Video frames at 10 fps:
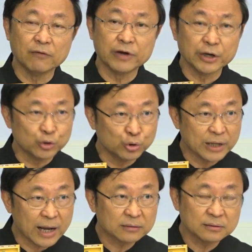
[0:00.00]
are very good
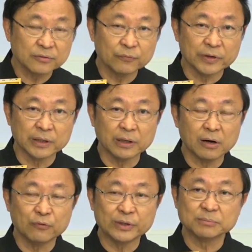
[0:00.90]
at. We
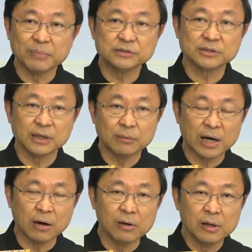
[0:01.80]
always mention
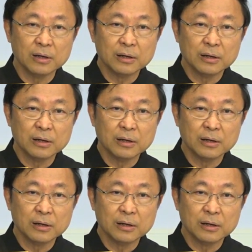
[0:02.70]
about